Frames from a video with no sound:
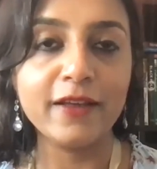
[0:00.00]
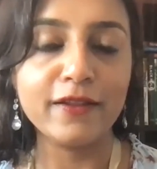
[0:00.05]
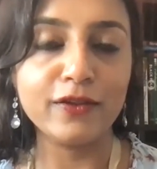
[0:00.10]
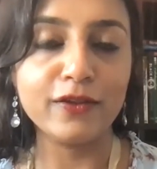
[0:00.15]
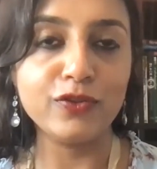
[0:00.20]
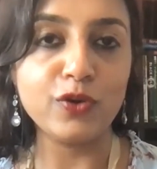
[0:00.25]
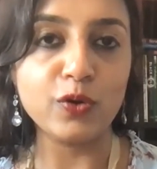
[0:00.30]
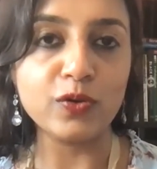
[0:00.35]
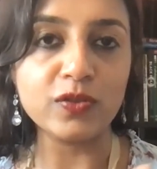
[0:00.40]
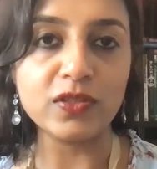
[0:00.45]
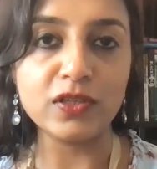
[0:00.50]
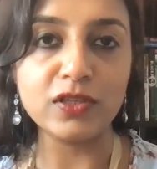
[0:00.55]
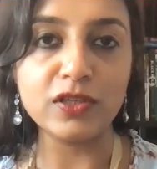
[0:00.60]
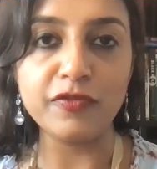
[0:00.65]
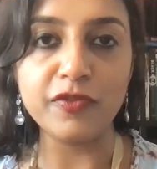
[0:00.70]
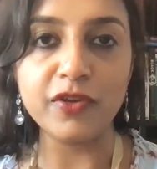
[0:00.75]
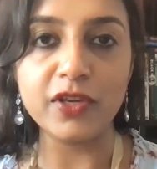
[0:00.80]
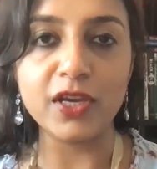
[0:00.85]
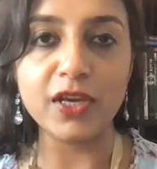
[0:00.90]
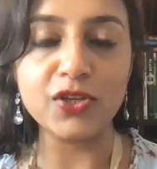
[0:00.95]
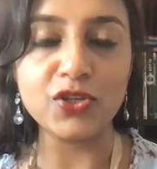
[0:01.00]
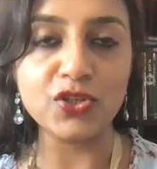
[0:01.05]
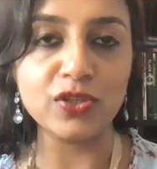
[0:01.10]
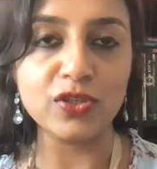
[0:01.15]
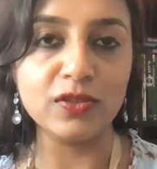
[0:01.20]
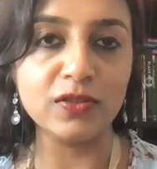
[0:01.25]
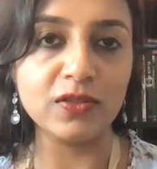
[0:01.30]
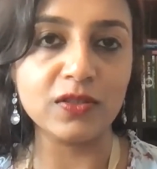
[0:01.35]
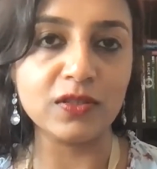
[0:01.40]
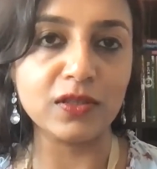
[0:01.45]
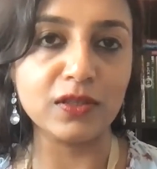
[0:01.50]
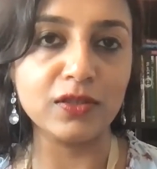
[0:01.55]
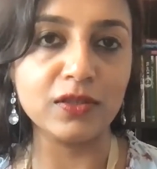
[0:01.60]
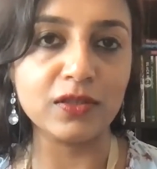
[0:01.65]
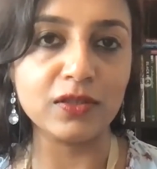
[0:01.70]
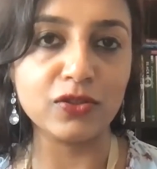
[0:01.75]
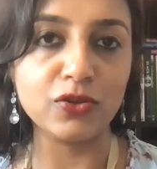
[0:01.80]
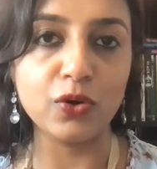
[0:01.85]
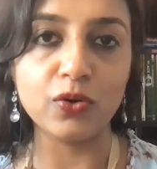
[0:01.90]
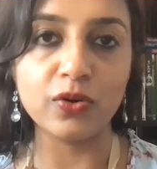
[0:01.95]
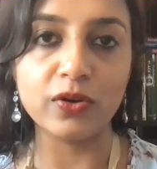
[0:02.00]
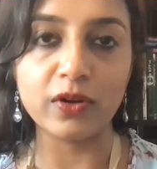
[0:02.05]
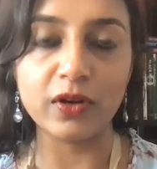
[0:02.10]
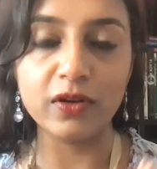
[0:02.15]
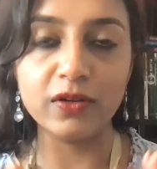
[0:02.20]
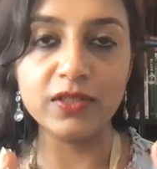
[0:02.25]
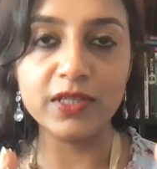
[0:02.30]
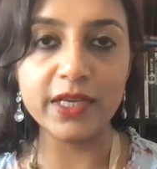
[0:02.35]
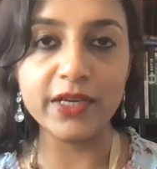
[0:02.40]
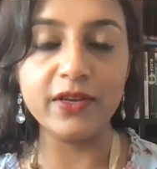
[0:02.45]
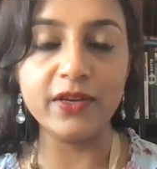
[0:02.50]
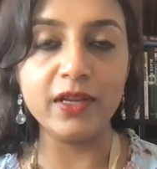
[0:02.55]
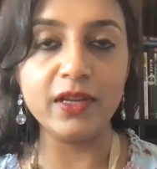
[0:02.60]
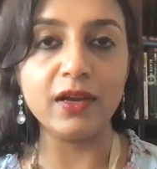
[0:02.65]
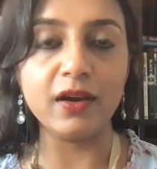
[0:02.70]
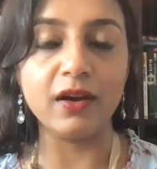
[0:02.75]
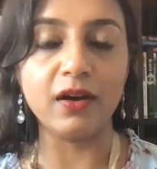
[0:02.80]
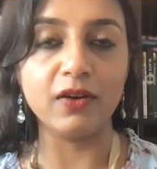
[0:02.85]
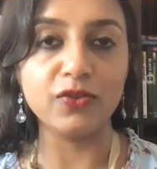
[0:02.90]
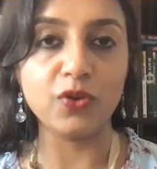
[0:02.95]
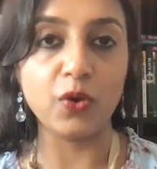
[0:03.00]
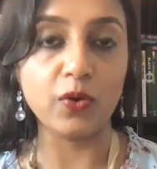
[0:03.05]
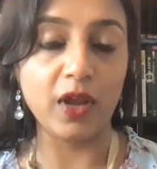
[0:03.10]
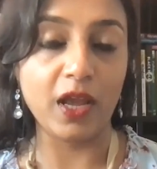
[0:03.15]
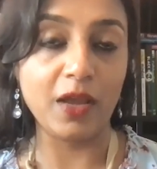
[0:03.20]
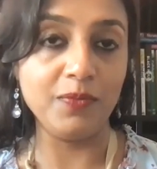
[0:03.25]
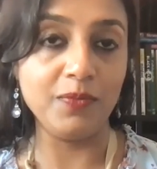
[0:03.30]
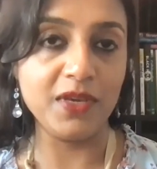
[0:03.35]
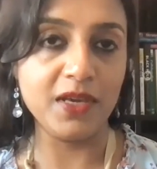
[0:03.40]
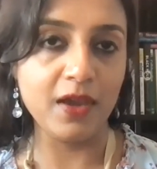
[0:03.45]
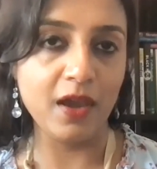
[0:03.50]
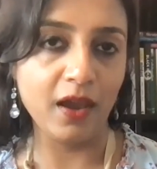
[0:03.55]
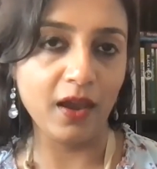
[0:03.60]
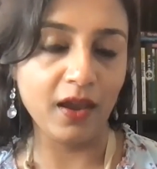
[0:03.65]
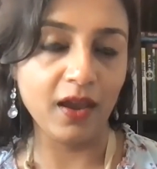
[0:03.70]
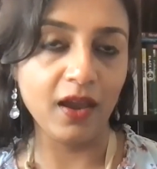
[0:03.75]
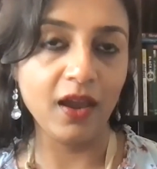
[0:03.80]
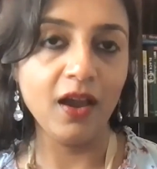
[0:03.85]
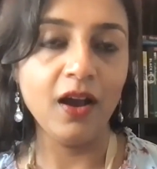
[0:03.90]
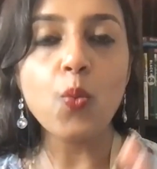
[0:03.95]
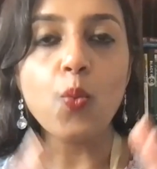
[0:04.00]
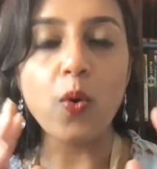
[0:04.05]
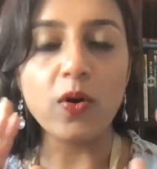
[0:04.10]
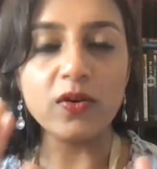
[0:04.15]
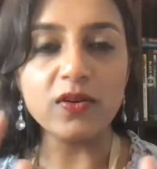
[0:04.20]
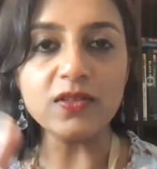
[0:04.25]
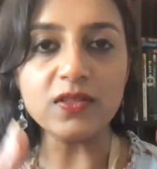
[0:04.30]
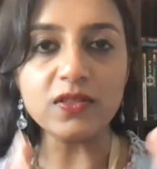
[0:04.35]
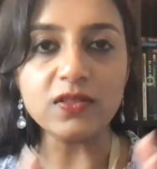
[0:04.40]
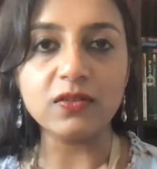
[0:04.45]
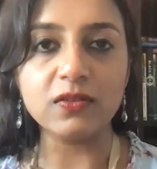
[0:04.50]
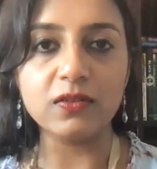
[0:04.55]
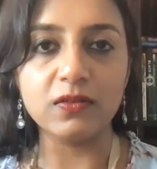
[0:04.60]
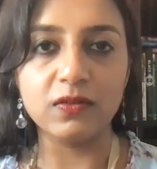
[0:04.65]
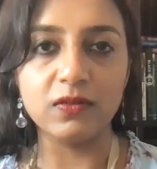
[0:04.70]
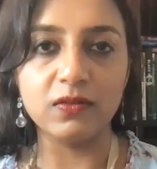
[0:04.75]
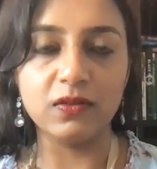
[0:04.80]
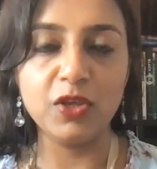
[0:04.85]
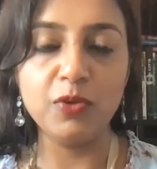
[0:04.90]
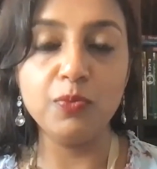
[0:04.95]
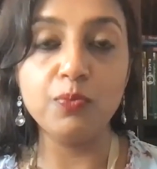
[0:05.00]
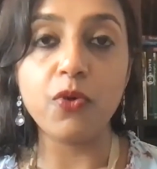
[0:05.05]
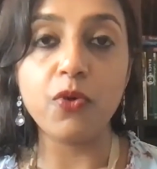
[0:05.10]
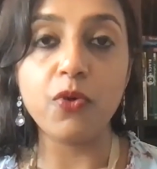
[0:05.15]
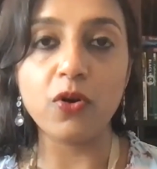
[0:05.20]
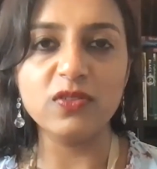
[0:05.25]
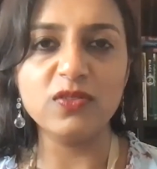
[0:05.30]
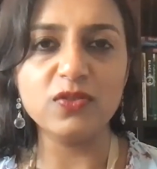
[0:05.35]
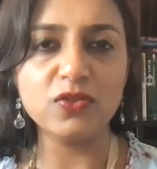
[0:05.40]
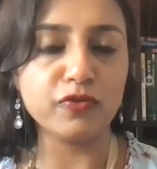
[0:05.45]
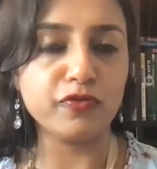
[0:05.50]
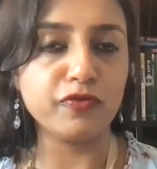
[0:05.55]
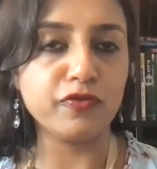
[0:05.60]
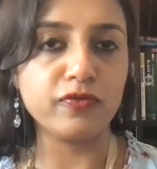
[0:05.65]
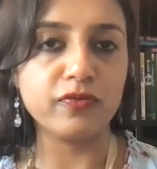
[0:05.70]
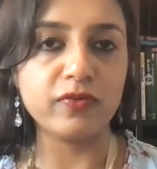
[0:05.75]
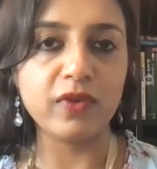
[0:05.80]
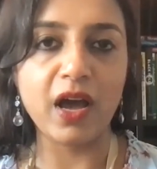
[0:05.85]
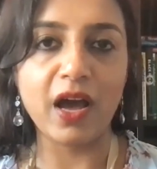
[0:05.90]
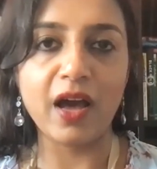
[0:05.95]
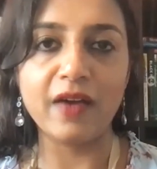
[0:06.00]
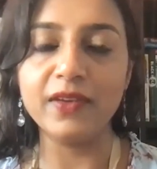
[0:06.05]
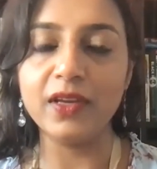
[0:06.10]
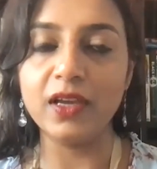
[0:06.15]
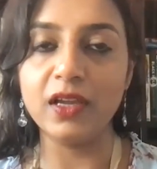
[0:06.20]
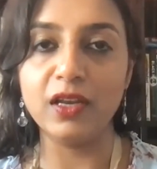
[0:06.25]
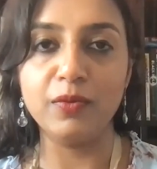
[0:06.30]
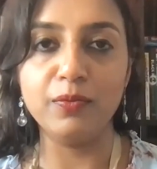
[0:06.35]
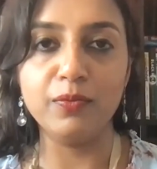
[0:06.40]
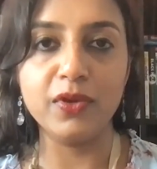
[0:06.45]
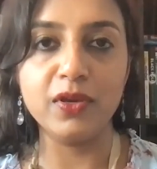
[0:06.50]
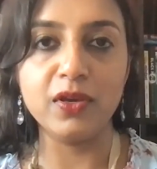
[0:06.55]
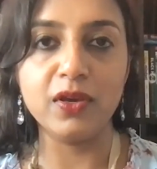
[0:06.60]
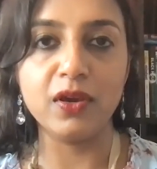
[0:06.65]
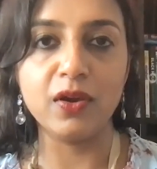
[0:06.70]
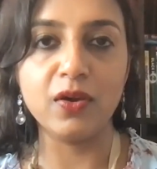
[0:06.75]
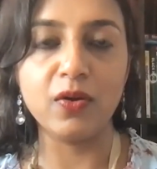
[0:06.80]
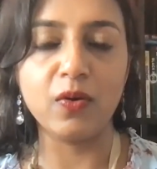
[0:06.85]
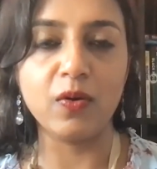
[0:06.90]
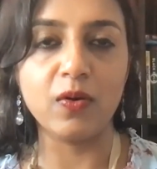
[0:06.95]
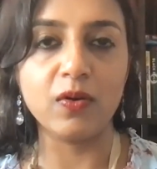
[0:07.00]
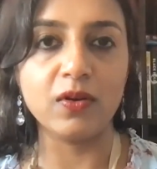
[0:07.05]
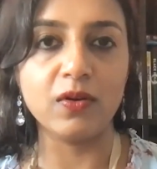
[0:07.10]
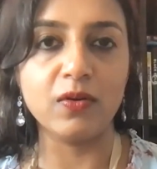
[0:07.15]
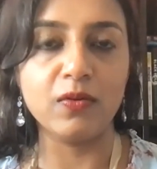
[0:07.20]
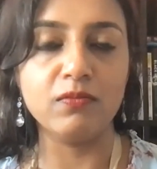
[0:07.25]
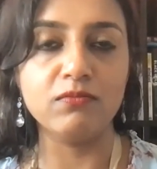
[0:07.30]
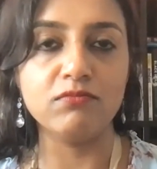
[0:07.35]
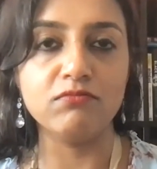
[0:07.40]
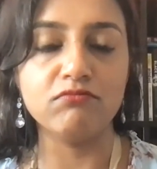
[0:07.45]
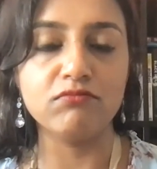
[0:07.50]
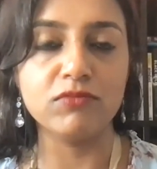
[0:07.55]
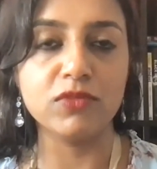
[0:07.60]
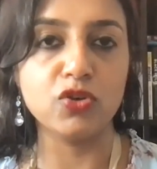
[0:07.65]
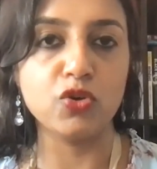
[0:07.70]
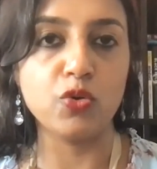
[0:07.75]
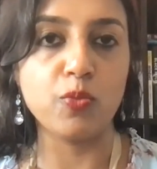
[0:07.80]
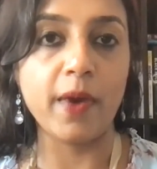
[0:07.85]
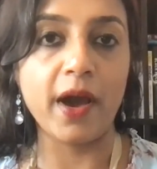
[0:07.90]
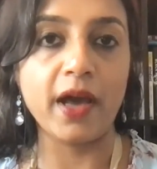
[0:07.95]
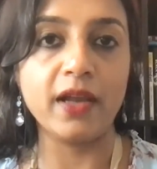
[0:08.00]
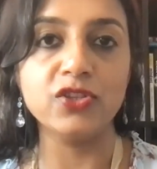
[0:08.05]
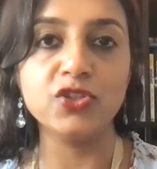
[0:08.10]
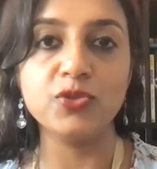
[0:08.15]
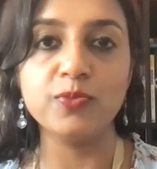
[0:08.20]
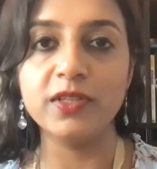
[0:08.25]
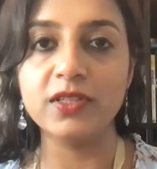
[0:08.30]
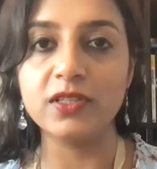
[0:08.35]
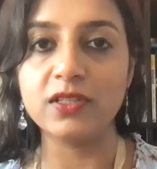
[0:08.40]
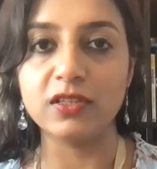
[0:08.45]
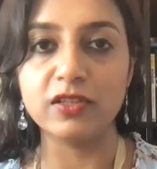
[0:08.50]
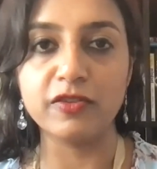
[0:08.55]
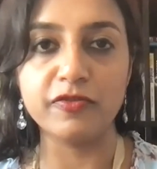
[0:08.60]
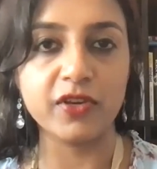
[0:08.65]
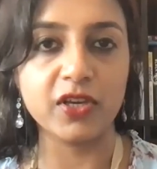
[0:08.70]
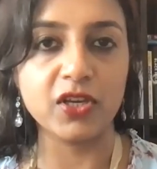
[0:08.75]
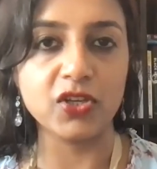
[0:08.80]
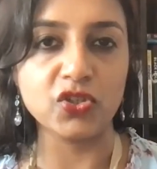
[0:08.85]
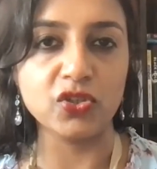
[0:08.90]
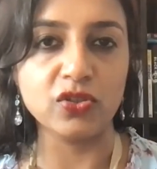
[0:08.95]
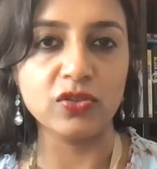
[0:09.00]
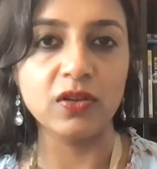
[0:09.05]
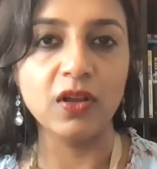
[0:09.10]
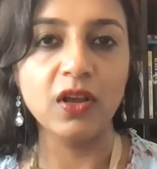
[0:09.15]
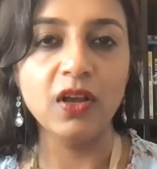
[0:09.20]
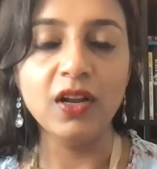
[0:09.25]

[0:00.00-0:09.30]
your certifications and your degree, your MBA. What is the importance of having an MBA or a management certification?